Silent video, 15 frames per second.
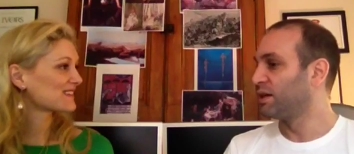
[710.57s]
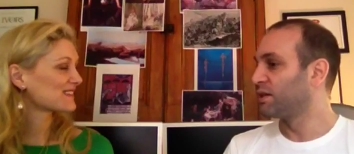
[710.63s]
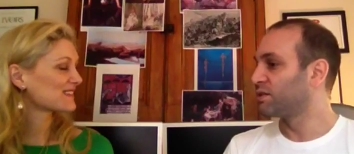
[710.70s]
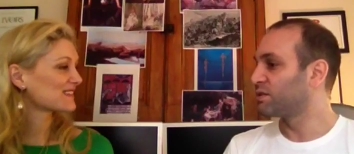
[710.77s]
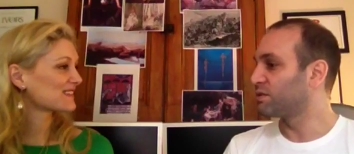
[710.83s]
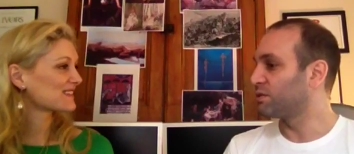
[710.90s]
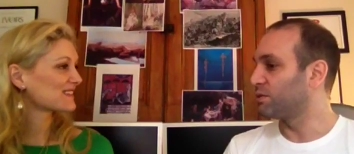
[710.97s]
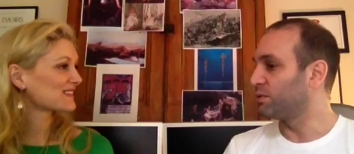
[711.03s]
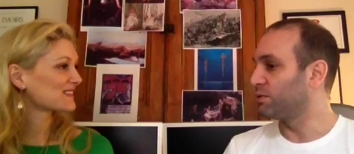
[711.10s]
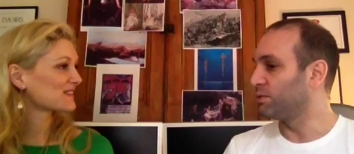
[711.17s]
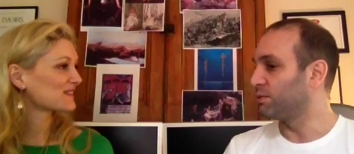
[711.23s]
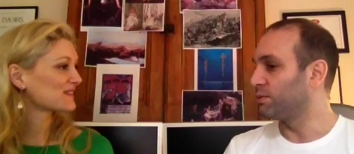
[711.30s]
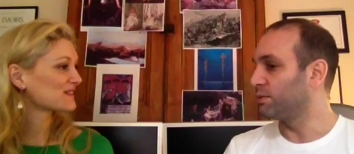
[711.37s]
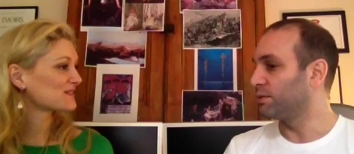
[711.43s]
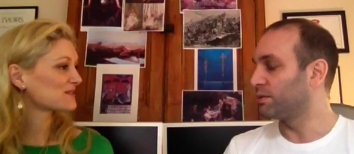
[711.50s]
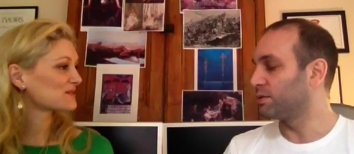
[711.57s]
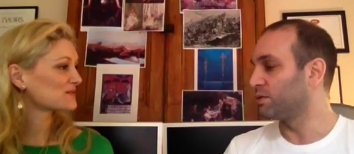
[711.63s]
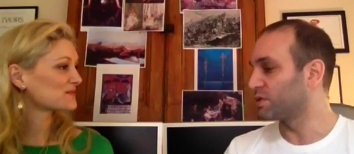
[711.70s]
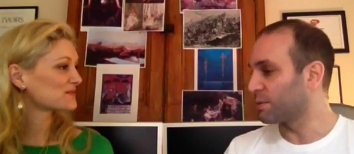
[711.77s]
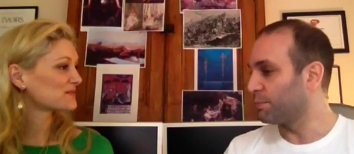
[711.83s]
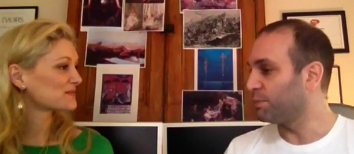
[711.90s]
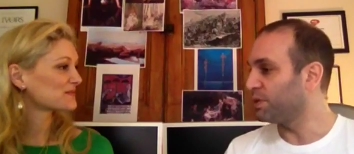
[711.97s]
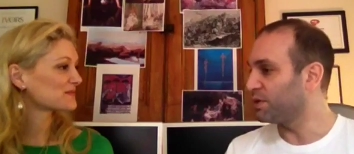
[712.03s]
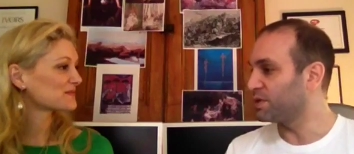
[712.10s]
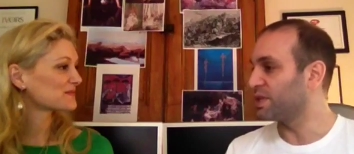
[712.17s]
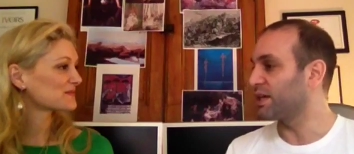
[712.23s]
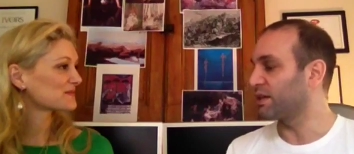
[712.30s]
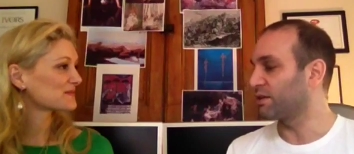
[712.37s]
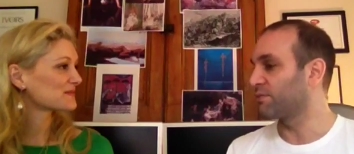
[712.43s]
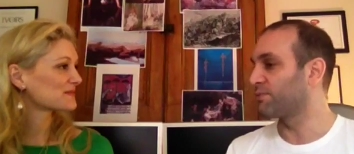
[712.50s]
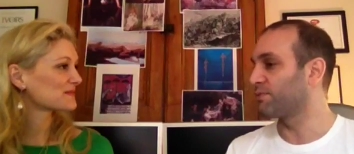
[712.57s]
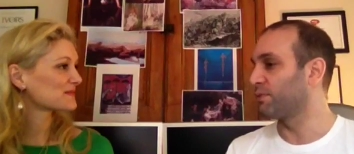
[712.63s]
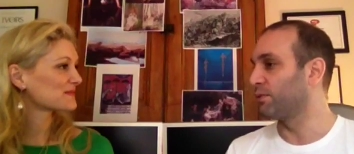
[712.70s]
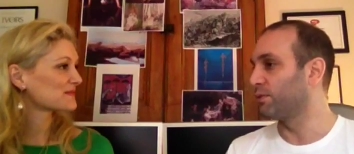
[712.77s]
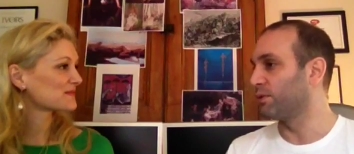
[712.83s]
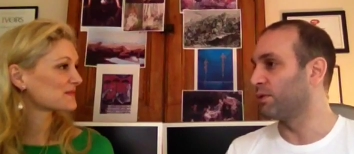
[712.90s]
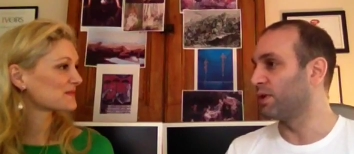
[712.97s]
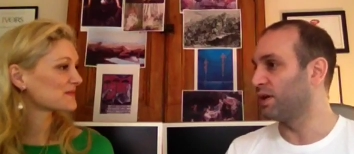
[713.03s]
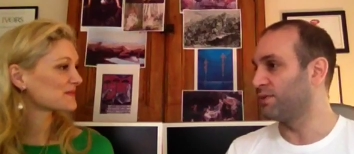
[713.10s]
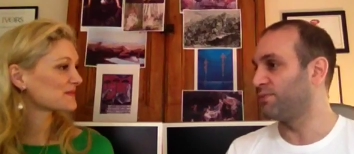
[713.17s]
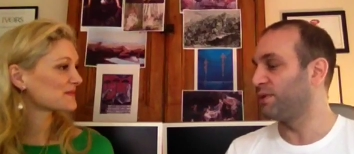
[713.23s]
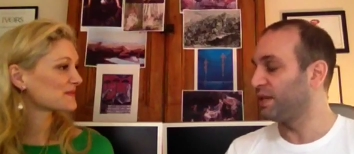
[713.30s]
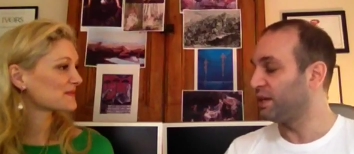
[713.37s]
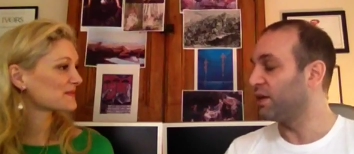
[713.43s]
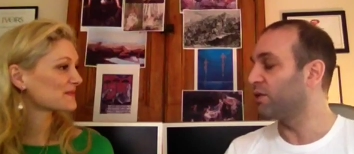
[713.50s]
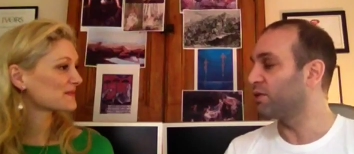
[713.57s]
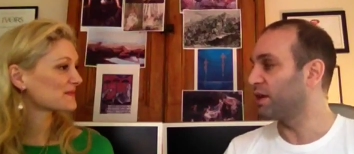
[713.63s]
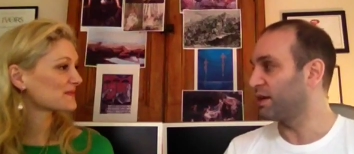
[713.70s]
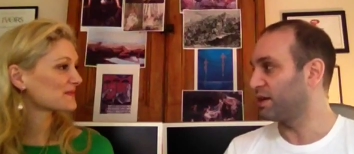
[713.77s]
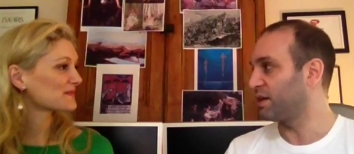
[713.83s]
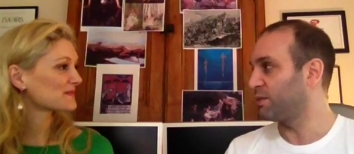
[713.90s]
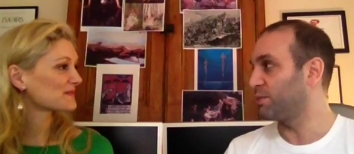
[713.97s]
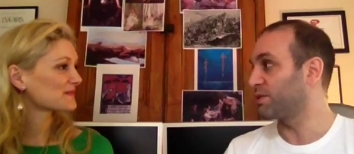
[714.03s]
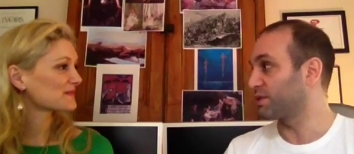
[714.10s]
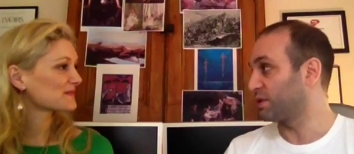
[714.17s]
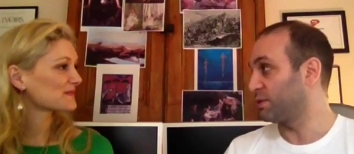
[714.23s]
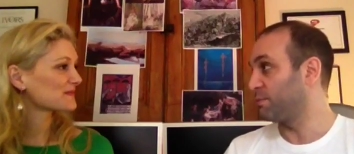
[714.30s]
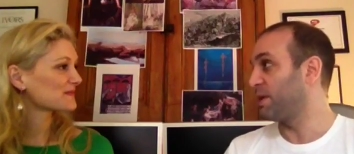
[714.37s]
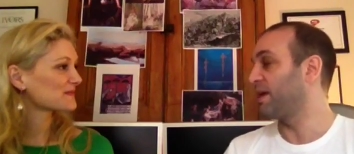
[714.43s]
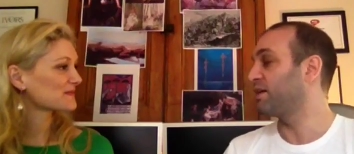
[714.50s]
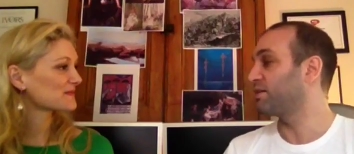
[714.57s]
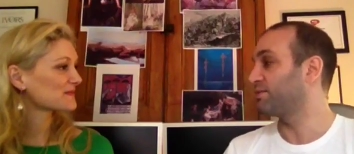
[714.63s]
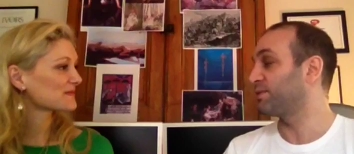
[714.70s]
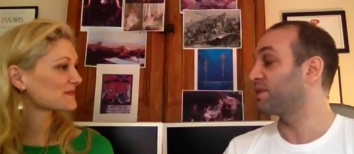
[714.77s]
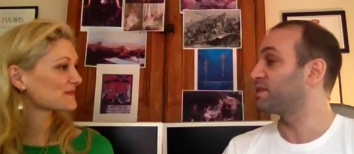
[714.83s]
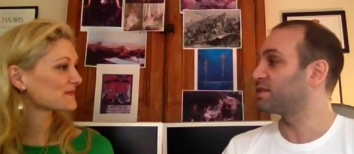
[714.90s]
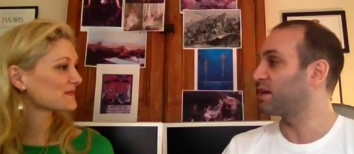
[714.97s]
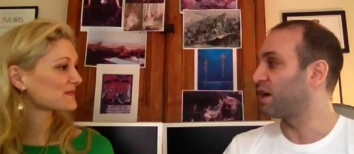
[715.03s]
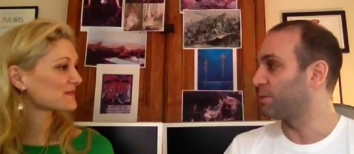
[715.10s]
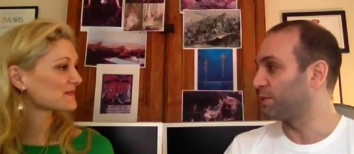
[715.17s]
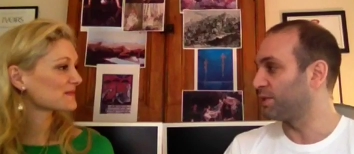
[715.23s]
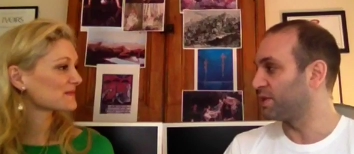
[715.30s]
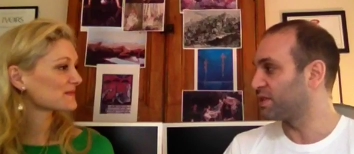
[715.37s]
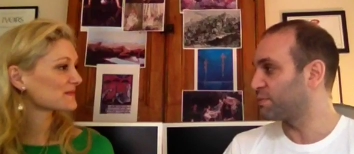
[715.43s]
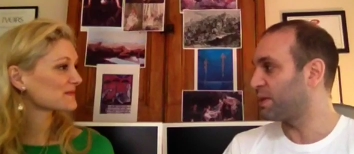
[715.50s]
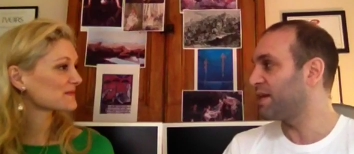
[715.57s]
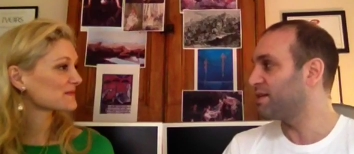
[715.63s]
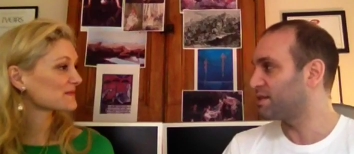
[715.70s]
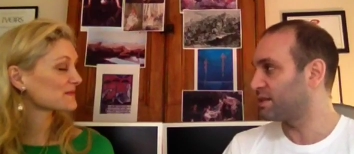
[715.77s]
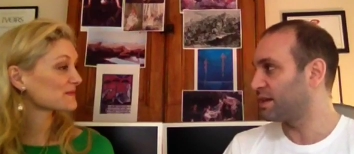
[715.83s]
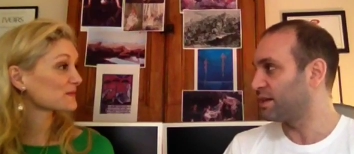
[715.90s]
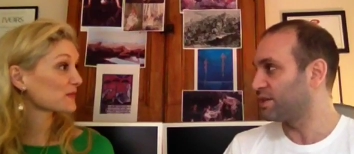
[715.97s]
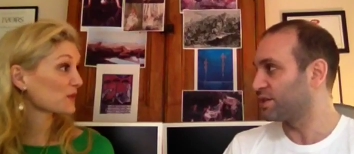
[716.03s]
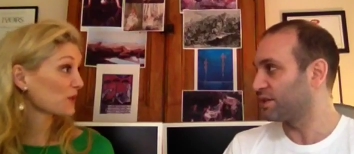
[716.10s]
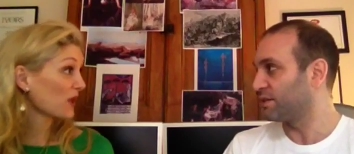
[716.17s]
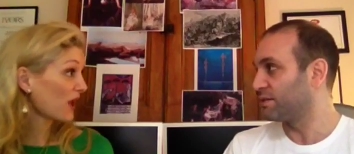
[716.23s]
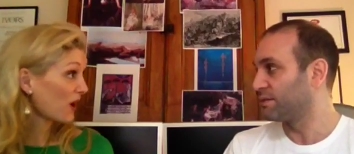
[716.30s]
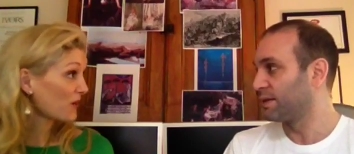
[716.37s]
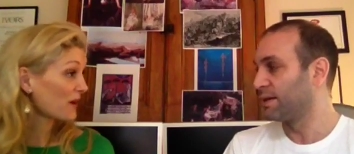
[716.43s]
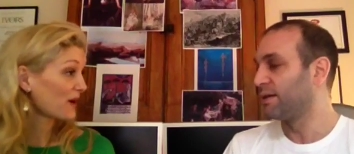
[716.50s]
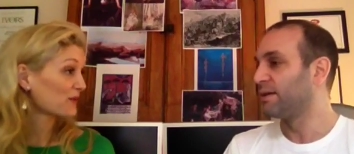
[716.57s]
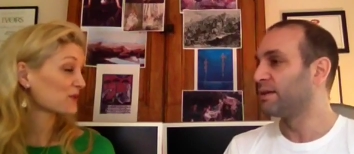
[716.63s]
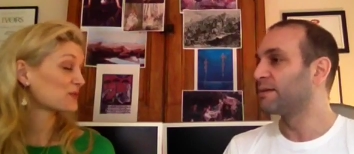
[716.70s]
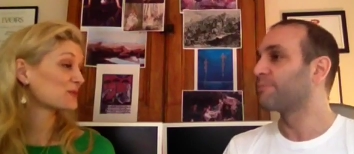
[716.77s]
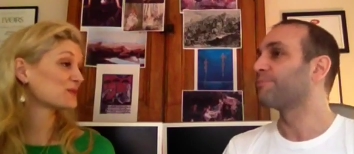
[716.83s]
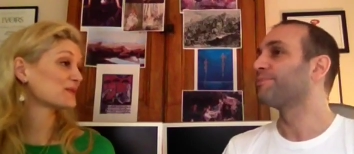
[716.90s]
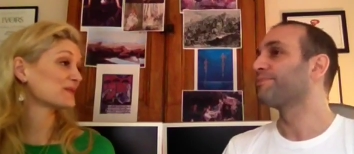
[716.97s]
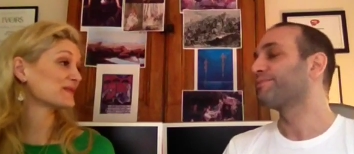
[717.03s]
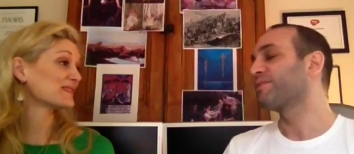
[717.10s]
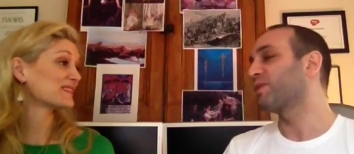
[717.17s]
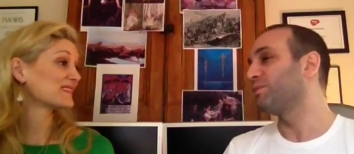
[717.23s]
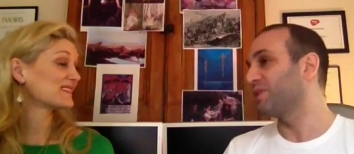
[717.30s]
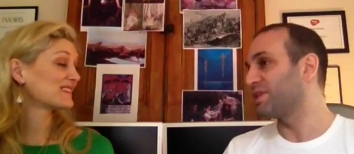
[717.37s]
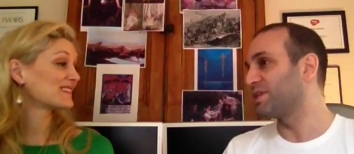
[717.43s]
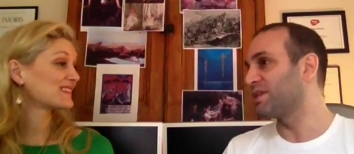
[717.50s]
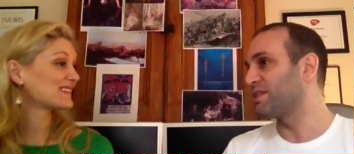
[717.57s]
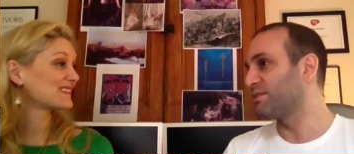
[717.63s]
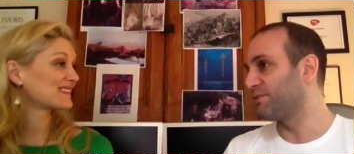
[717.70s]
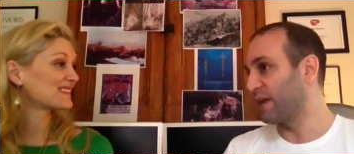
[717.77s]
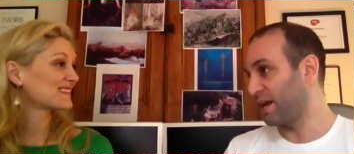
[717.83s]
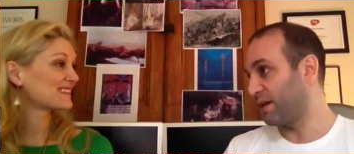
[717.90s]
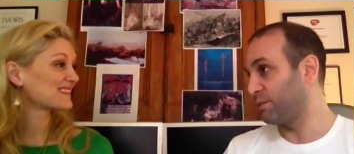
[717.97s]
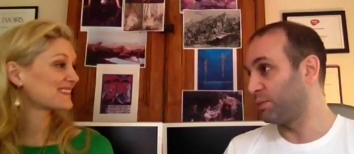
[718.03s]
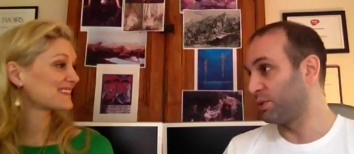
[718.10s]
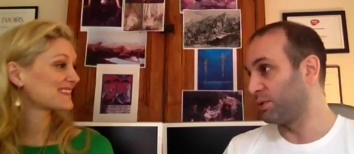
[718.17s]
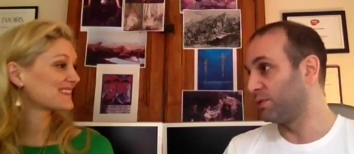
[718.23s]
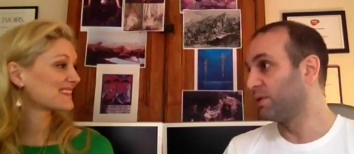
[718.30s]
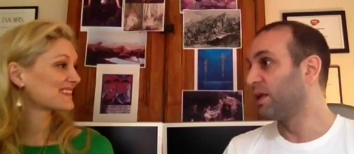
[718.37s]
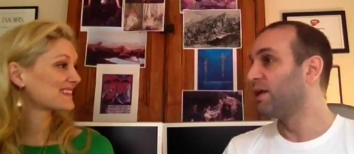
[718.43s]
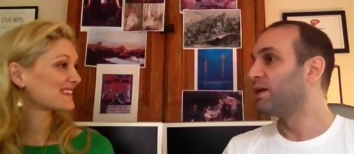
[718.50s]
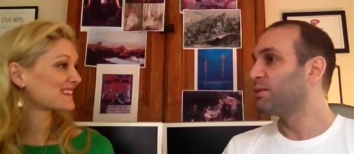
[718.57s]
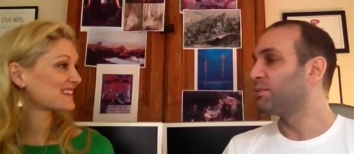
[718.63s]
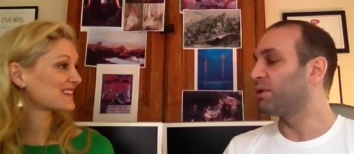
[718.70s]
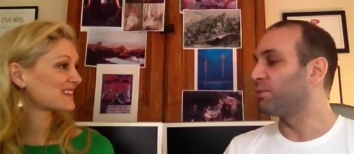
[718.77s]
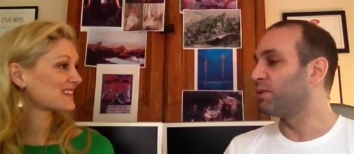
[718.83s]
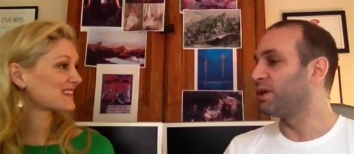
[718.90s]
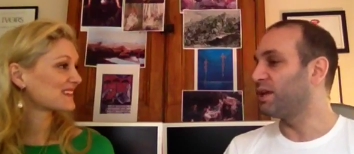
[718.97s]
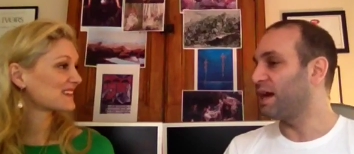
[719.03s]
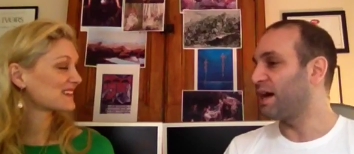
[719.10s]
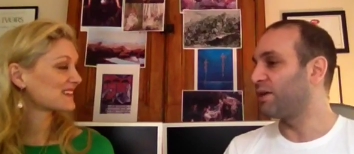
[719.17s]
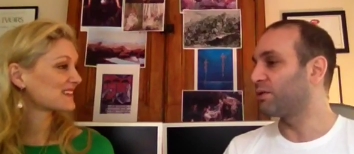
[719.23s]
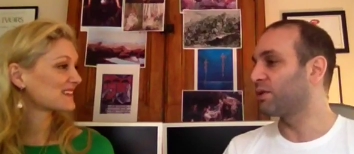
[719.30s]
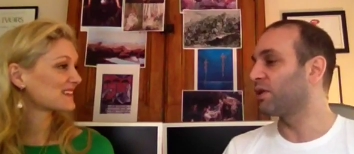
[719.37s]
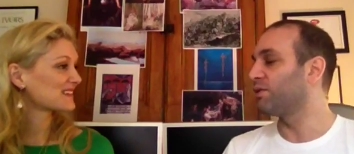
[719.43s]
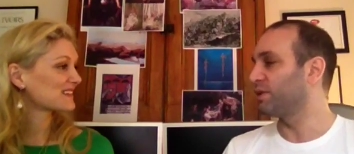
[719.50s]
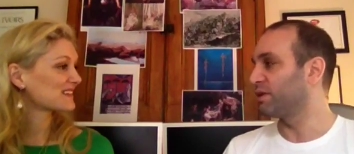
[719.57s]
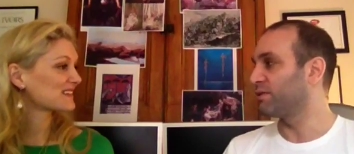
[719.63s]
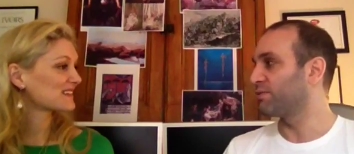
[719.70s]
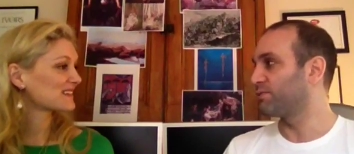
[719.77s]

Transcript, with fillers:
Speaker 1: to do some music for a video that he was going to make of his time on the space station. Oh, how cool! Which is available but we're now going